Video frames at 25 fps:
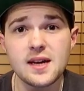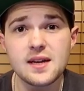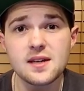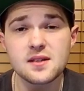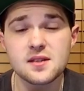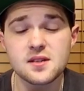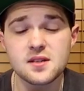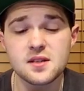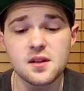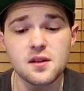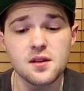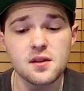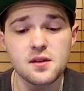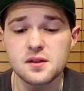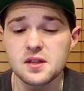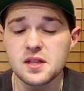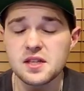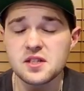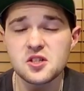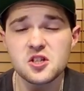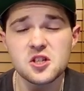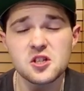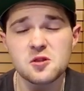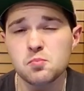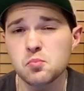as this
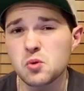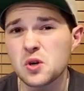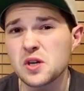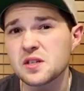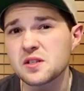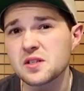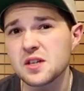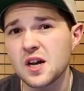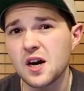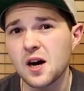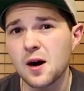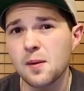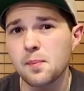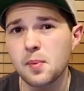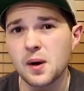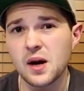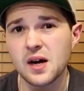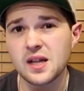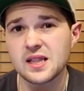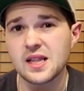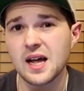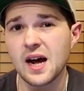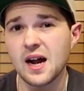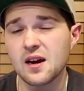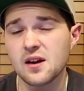just brings up a
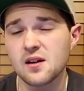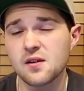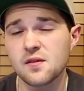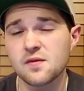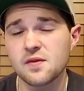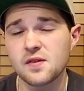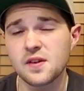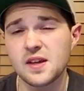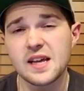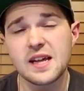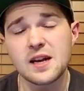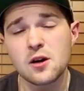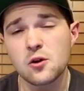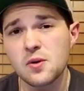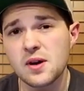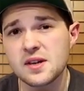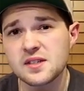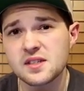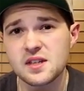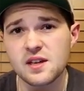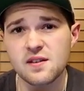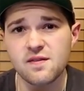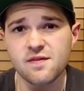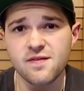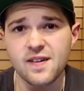lot of
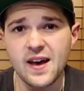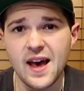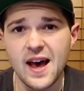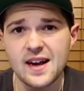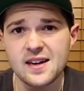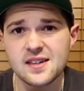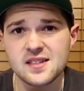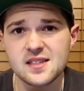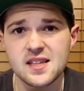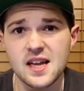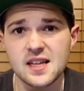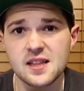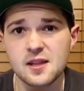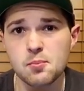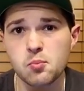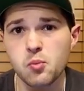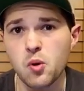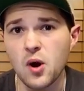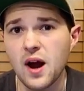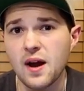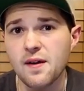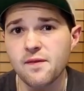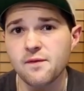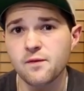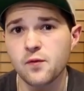interesting facts that the
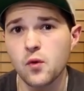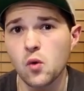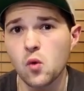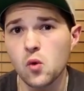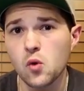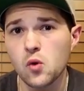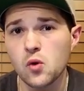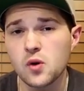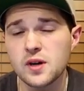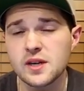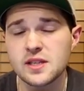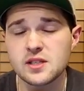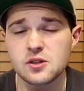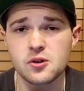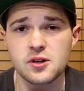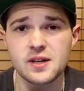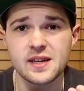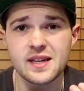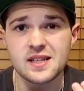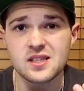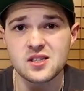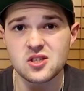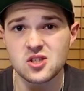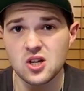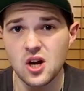Prime 4 is going to
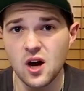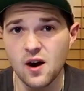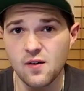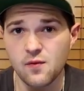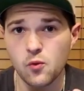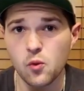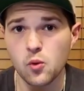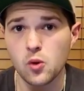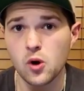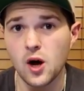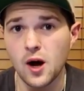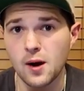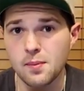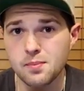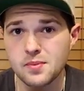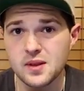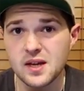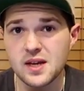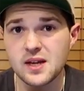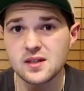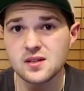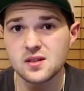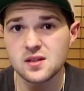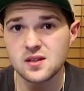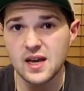get software
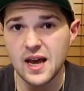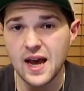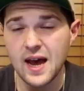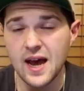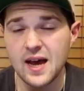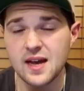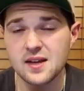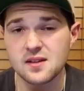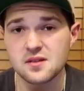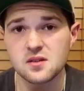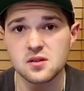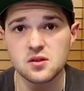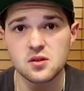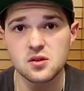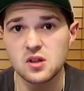updates as